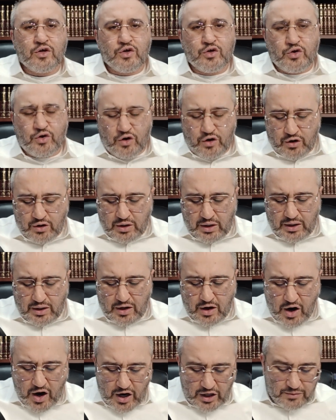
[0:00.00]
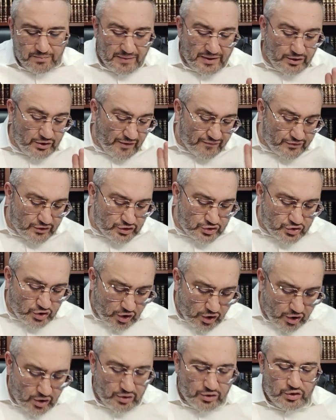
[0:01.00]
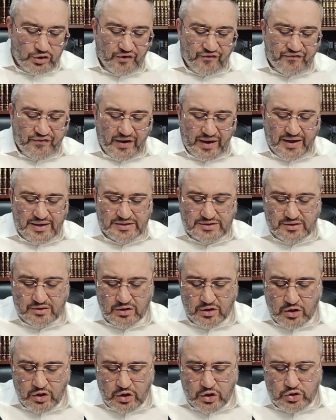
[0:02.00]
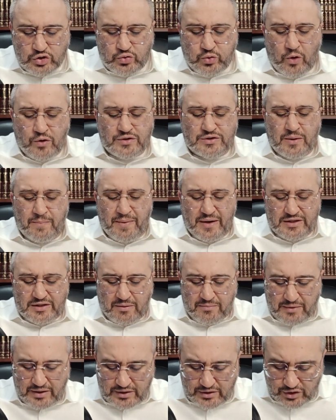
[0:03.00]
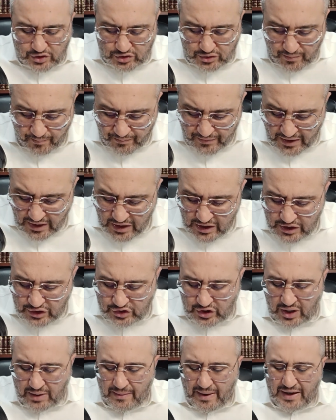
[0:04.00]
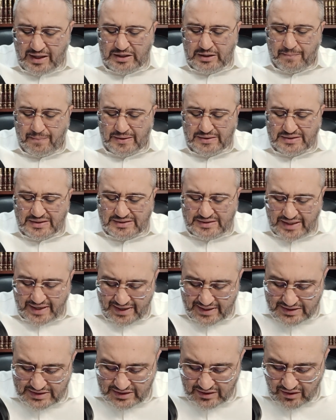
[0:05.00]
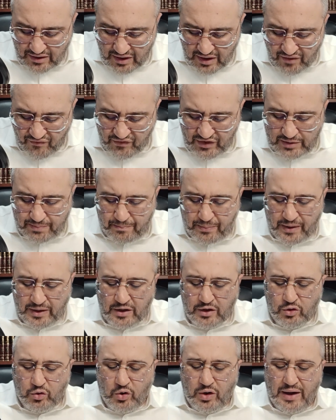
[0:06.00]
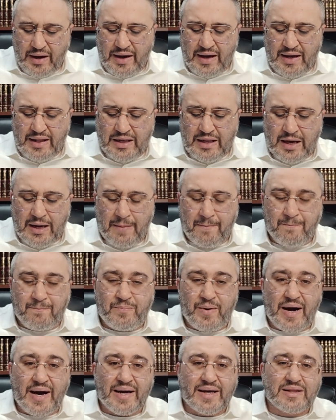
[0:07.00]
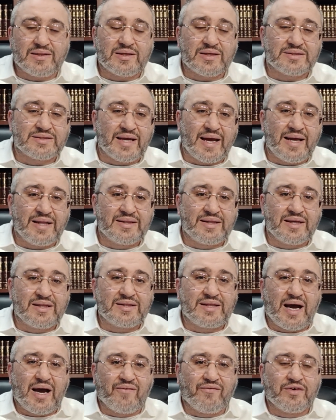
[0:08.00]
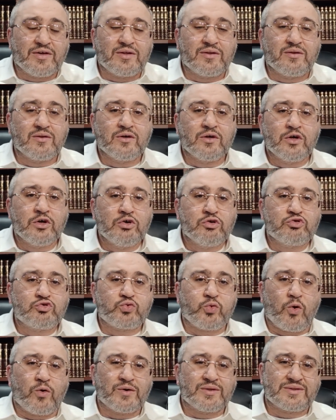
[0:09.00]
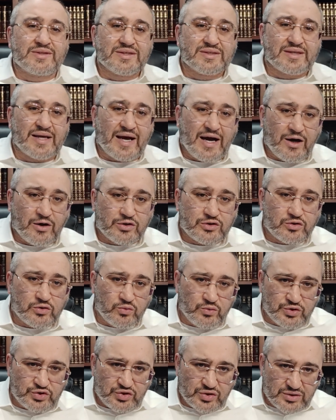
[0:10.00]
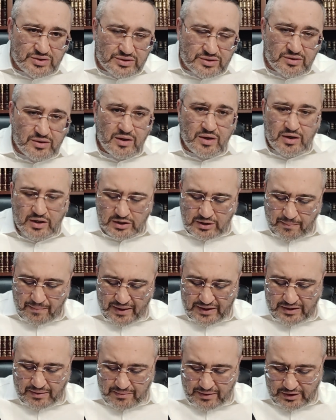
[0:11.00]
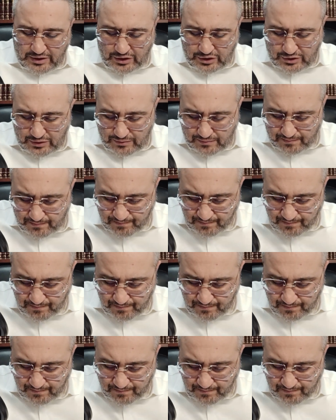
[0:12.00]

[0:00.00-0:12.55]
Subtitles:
your heart, meaning you have to turn your face towards the Beit HaMikdash. Shenema, like the pasuk says, Vitpalalu el habayit hazeh, and they davened towards this house, which is the Beit HaMikdash.